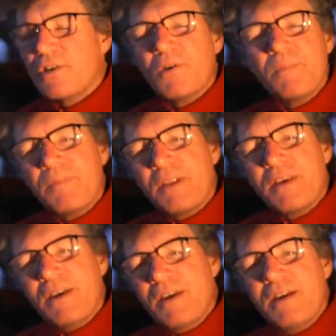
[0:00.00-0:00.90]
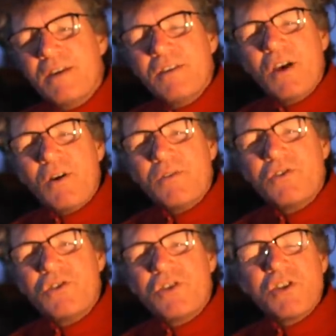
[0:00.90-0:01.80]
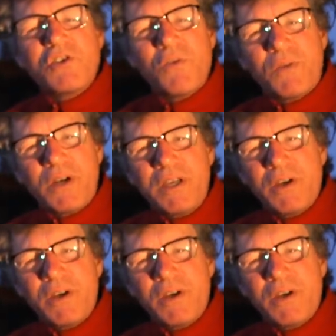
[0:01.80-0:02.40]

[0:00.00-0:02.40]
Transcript: So, you know, just over a